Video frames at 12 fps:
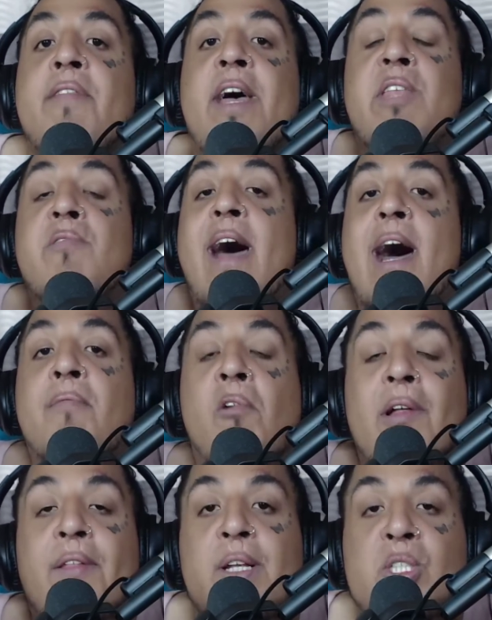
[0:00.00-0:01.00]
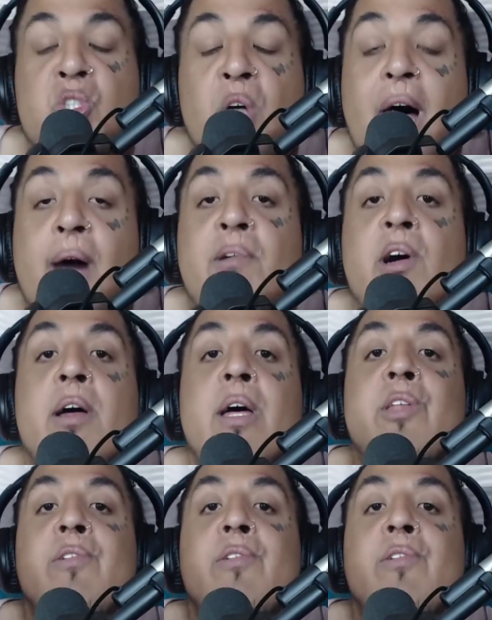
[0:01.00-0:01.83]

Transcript: Then you have all of this trauma,